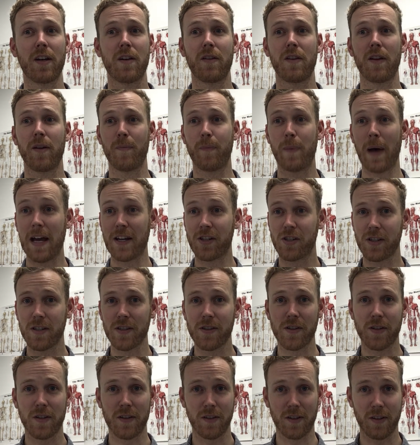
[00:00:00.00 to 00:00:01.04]
the
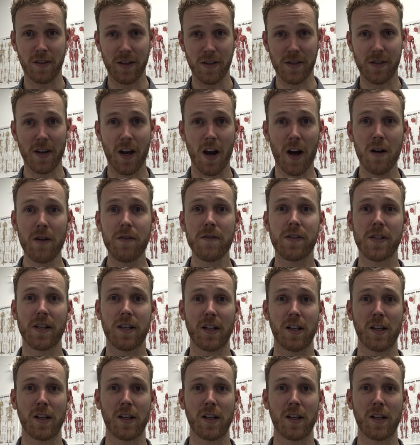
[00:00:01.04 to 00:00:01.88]
patients and yourselves and